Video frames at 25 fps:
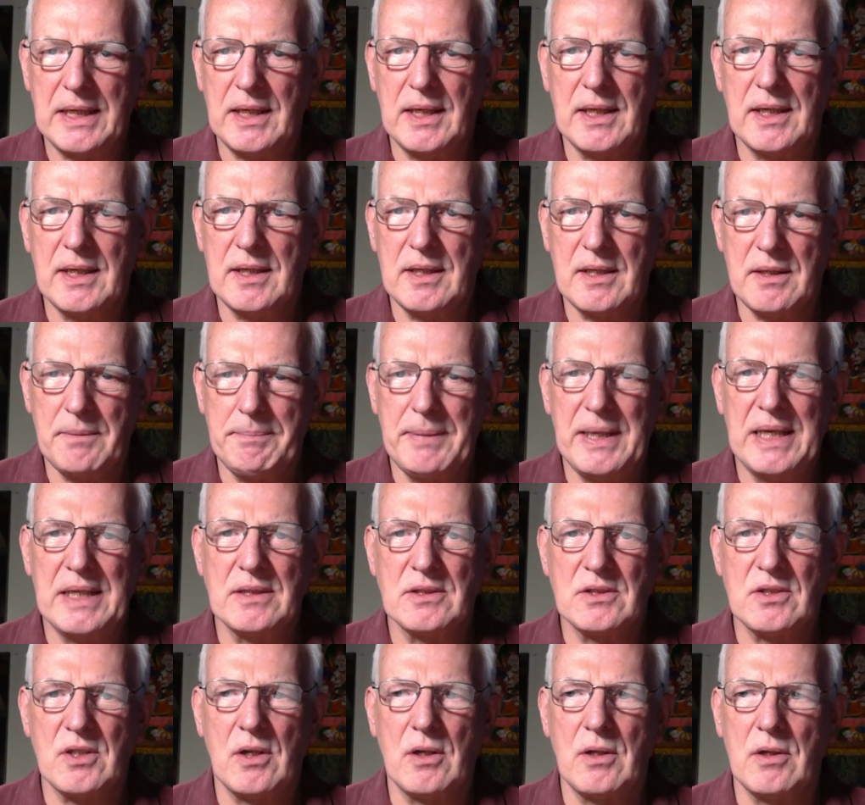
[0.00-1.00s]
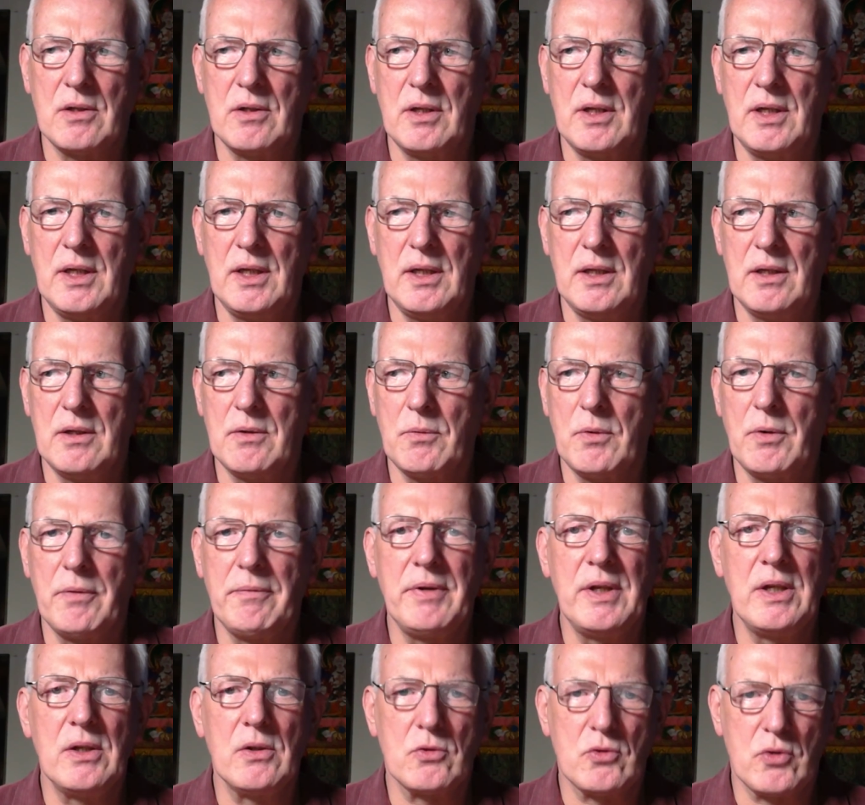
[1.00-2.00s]
and it depends on the
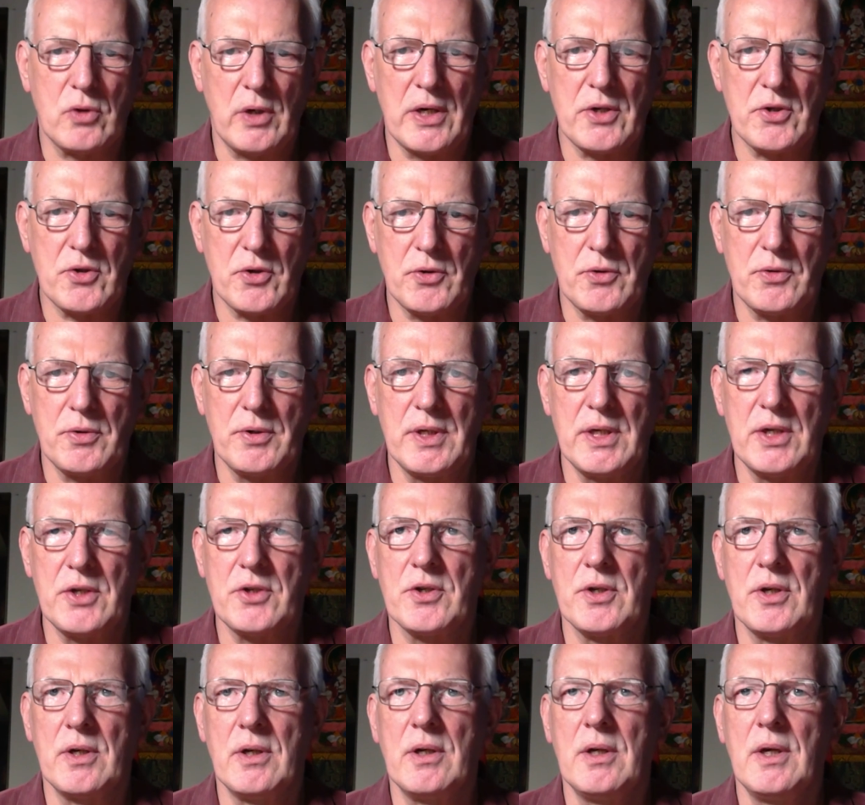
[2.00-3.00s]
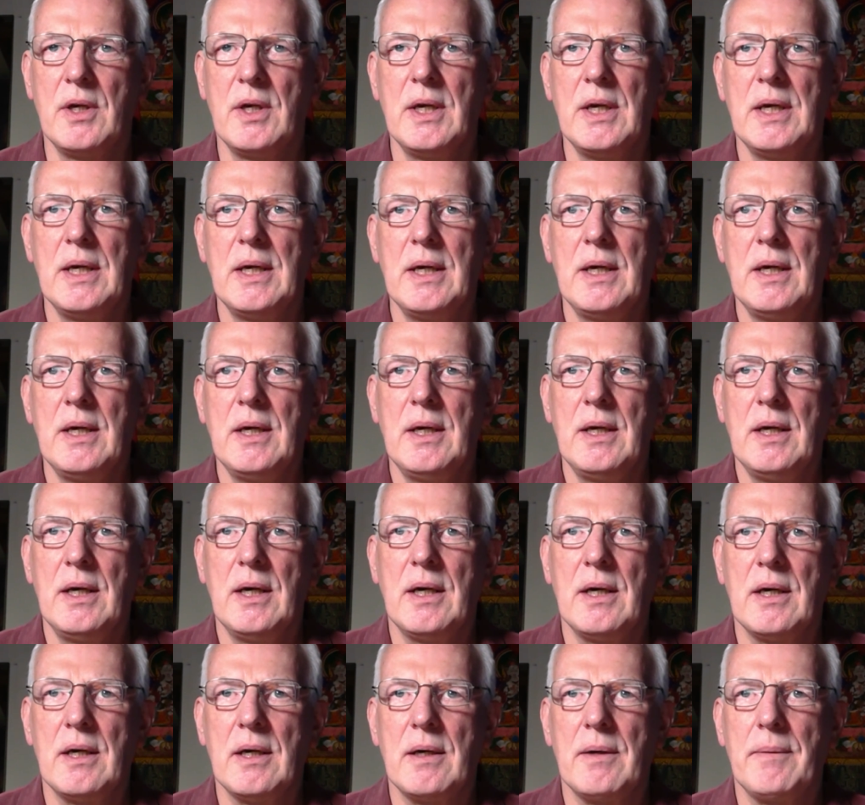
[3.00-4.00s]
revealed treasure tradition.
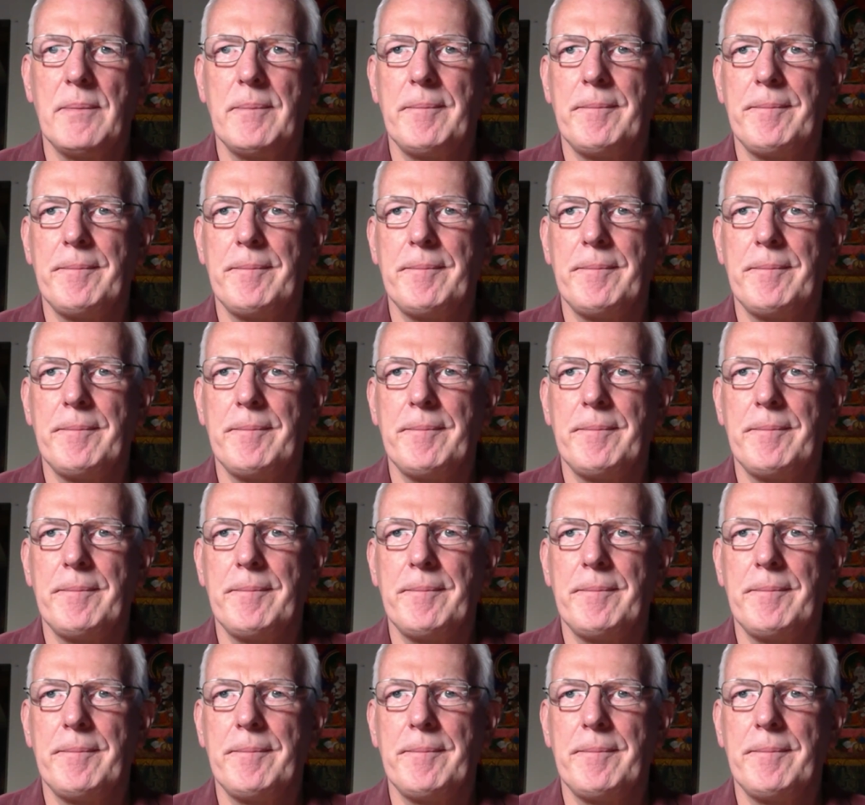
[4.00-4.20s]
Then